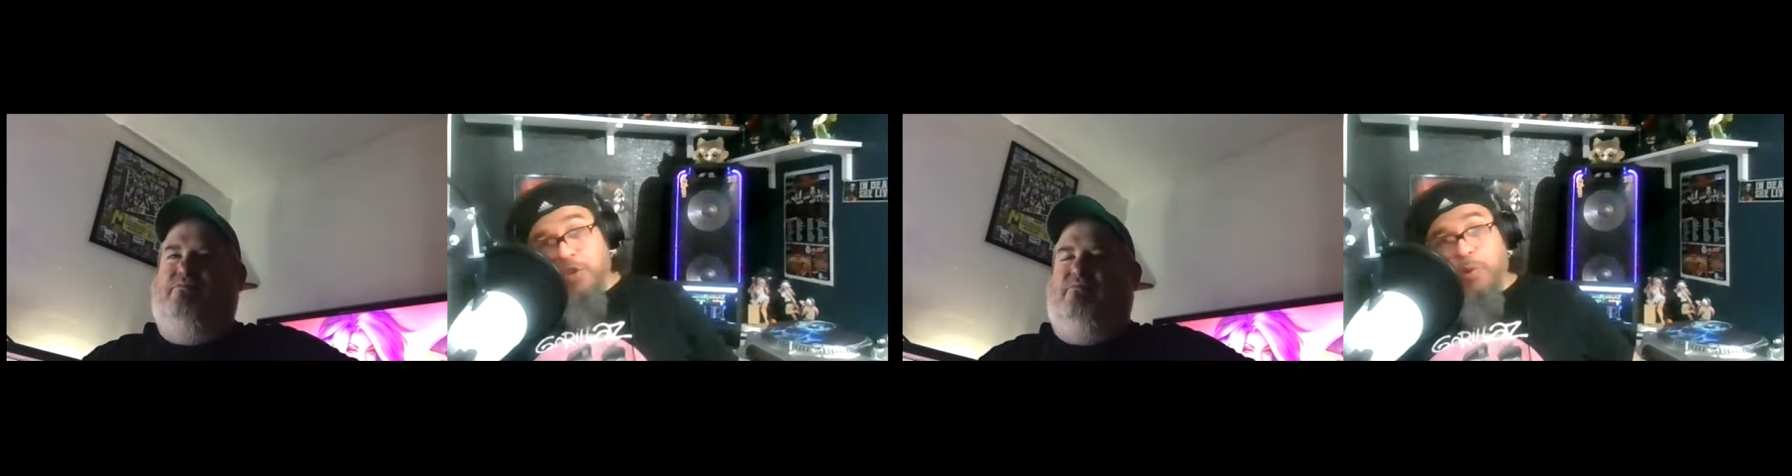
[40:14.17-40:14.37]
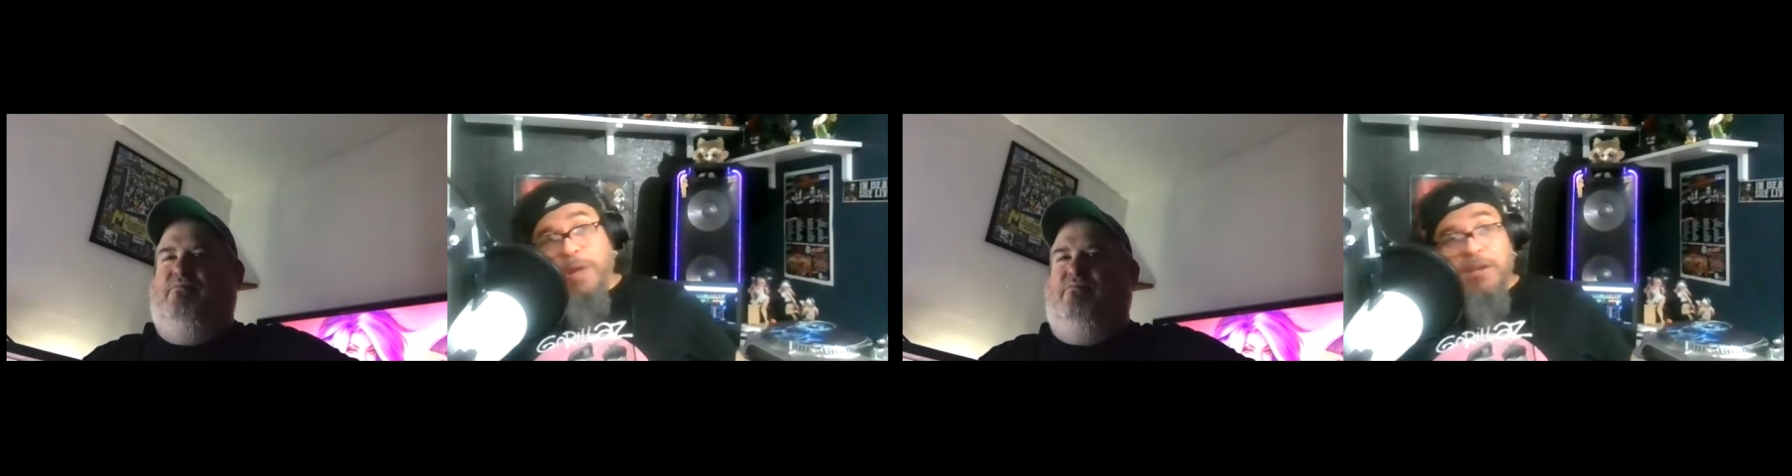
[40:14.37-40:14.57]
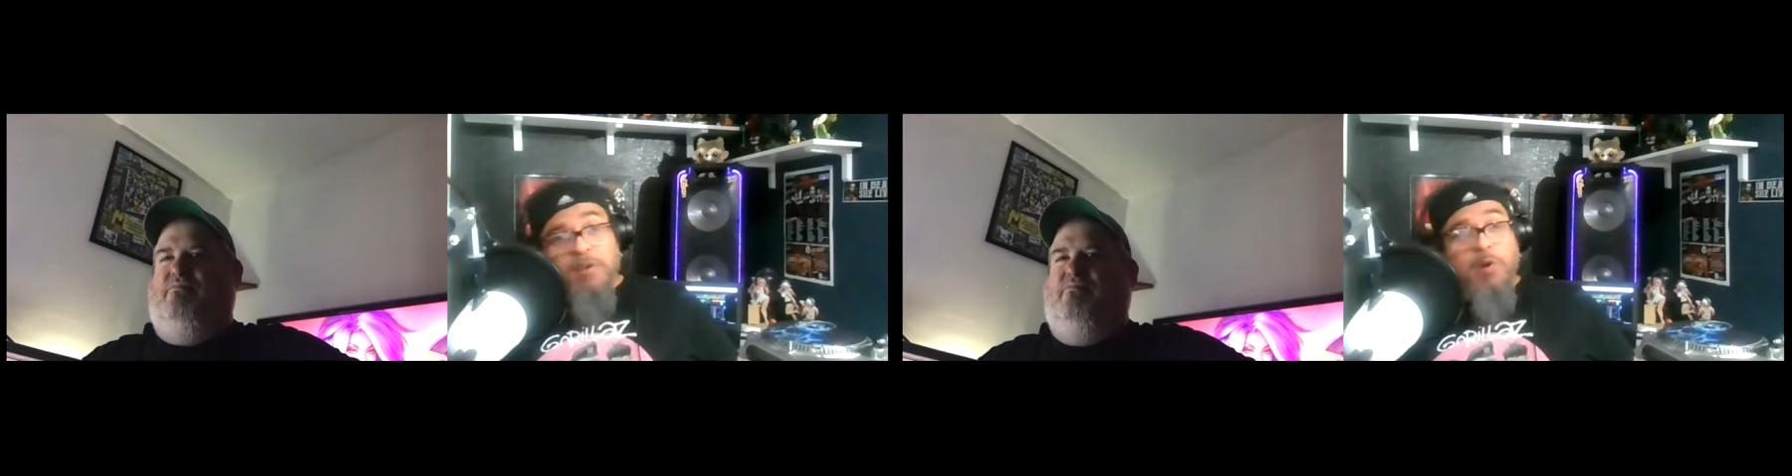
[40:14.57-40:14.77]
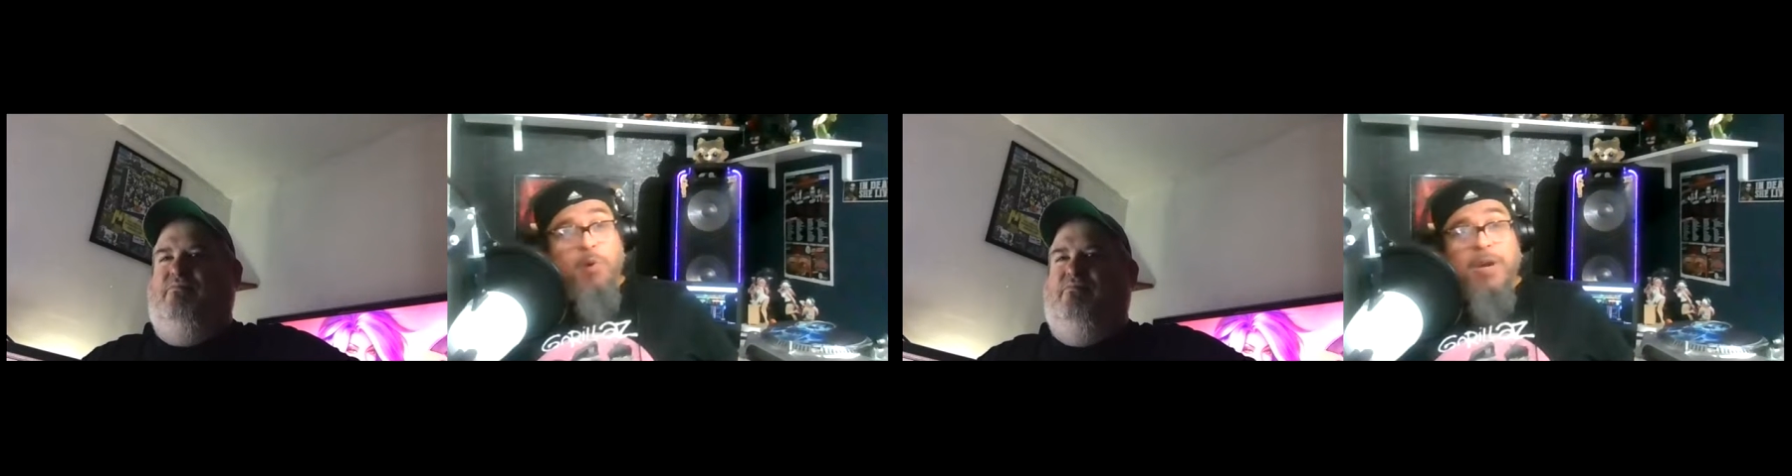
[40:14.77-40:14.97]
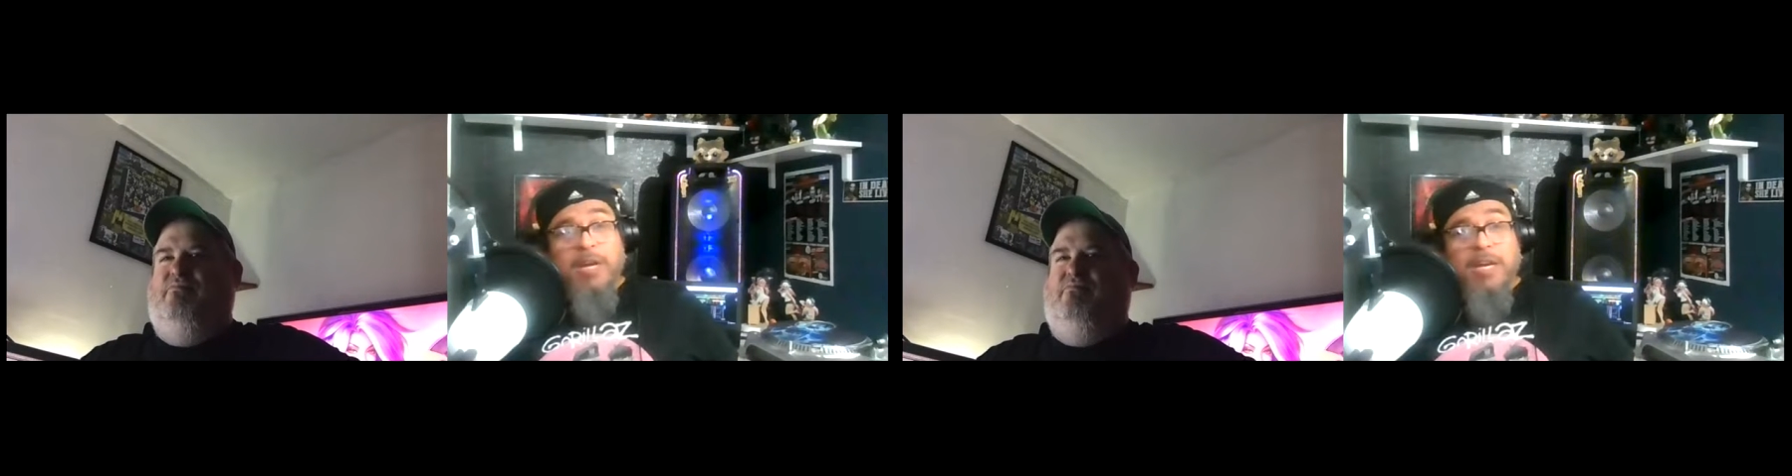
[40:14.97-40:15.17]
you had
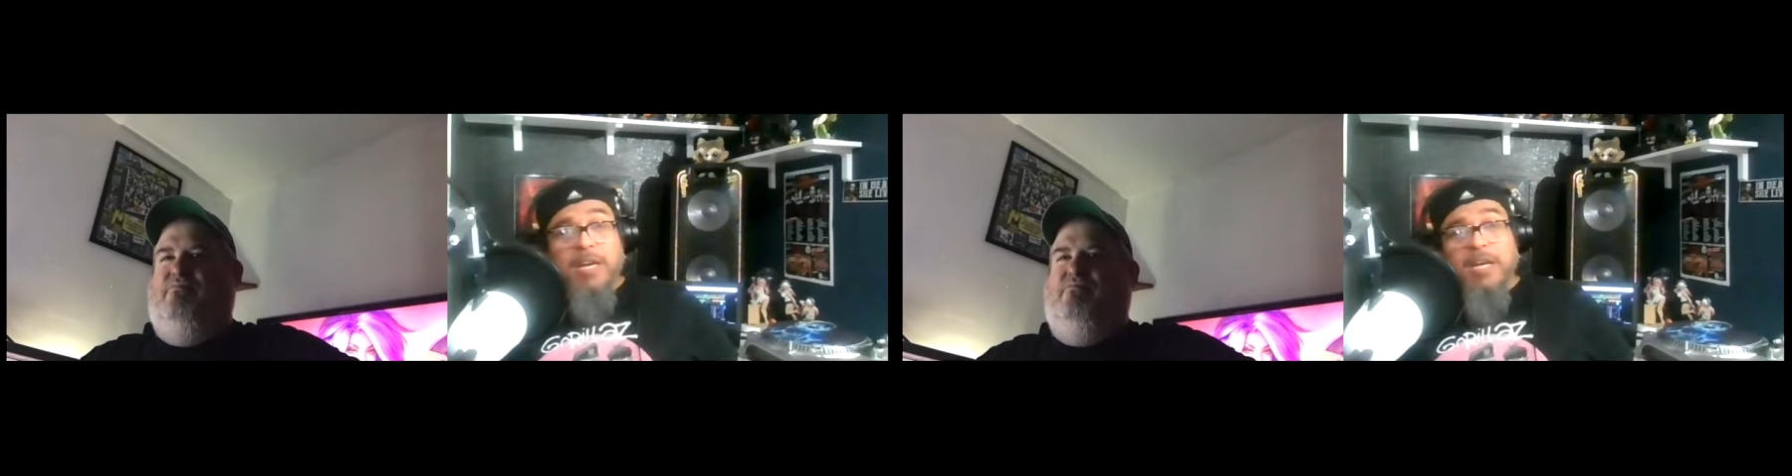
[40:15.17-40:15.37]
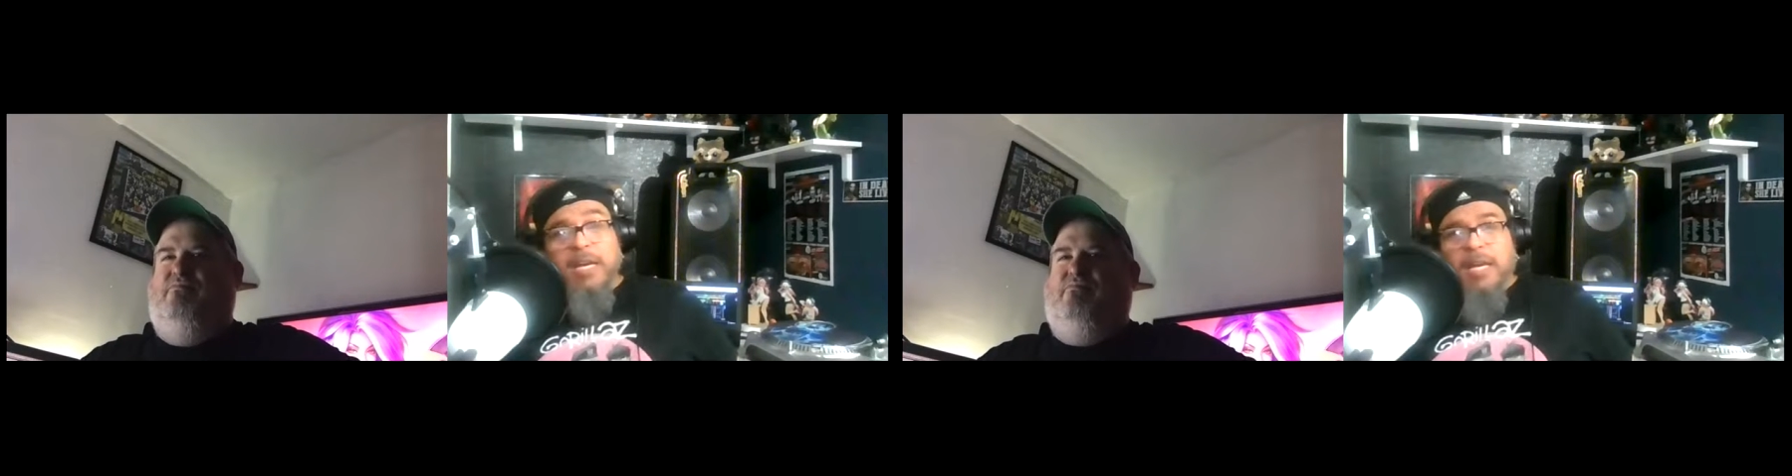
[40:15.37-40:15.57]
no idea,